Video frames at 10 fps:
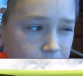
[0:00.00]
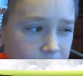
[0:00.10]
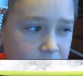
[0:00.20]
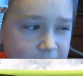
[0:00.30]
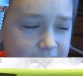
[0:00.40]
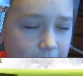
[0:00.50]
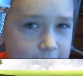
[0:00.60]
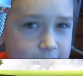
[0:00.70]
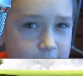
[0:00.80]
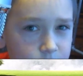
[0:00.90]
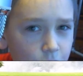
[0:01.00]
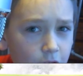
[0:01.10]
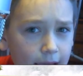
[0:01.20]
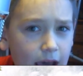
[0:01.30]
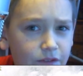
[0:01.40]
because that's where I
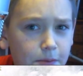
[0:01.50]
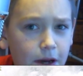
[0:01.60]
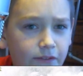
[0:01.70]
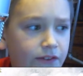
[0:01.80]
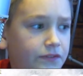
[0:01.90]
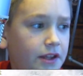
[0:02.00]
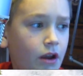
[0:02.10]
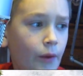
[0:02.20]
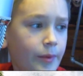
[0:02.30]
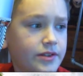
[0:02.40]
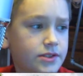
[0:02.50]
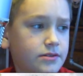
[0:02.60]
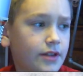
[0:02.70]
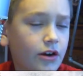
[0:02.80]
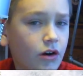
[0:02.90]
have about 50 comments
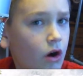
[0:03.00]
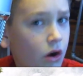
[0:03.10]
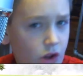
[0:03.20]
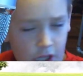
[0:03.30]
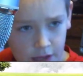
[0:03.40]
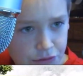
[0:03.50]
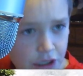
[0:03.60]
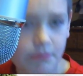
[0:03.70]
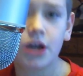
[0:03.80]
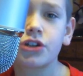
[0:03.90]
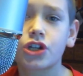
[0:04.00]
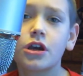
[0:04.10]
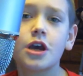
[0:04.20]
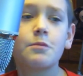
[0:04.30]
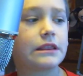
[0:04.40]
that are all hate pretty much.
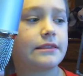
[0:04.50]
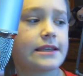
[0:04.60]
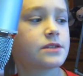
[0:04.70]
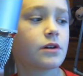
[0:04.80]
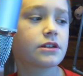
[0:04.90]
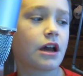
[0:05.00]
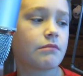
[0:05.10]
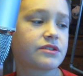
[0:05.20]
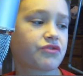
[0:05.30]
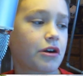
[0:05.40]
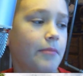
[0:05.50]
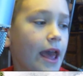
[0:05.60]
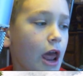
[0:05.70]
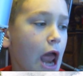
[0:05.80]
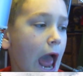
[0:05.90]
But this one comes from
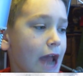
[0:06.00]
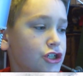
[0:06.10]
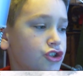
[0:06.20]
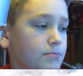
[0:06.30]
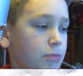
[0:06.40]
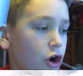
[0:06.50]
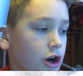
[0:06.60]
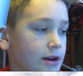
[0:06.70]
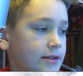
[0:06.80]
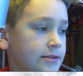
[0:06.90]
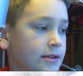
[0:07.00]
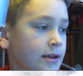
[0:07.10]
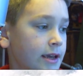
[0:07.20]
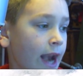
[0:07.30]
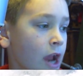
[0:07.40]
Ashton Parks.
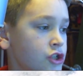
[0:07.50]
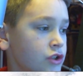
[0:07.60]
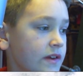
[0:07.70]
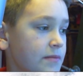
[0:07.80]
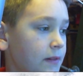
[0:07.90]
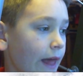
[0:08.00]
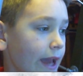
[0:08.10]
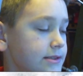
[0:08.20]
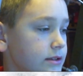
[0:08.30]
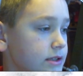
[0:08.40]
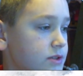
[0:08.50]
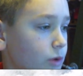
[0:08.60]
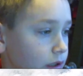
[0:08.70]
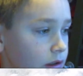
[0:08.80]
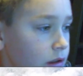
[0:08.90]
And I actually replied to this
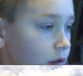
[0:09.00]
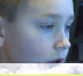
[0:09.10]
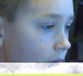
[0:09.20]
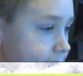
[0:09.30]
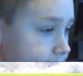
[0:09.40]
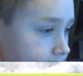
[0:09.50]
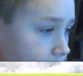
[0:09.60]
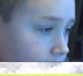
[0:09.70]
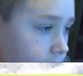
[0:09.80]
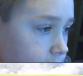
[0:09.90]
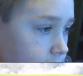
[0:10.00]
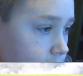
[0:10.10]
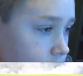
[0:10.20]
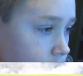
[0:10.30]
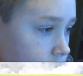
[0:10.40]
one, I think.
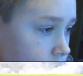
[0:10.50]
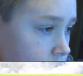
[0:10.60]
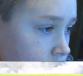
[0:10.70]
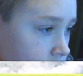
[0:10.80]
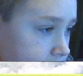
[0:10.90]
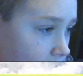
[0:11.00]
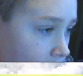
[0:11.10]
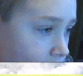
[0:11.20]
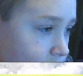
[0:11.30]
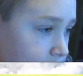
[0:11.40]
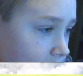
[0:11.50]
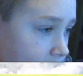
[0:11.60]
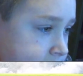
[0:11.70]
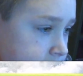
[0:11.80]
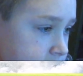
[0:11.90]
Yeah, I replied
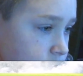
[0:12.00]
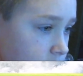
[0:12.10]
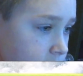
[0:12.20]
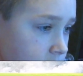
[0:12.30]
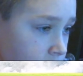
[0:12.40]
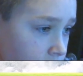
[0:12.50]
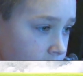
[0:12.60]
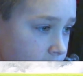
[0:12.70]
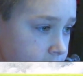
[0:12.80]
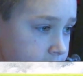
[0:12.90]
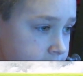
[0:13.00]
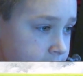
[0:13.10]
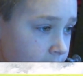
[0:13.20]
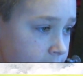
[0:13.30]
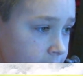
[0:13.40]
to this one and
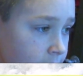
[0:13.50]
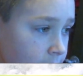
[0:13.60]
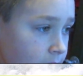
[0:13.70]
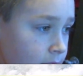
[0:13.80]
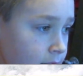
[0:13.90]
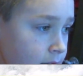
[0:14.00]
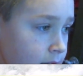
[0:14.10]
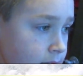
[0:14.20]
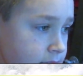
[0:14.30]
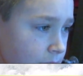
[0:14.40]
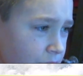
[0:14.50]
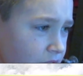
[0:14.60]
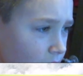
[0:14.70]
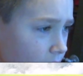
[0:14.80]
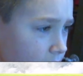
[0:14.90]
said
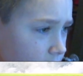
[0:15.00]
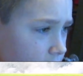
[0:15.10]
something I